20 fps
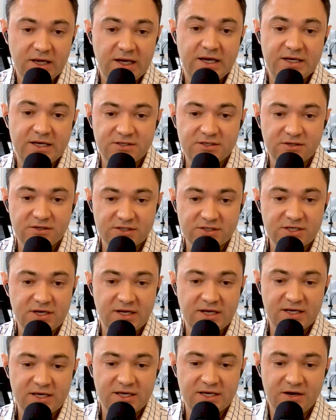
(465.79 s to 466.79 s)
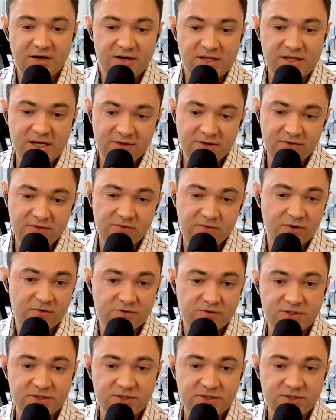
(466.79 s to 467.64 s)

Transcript: I still just kind of carry that through.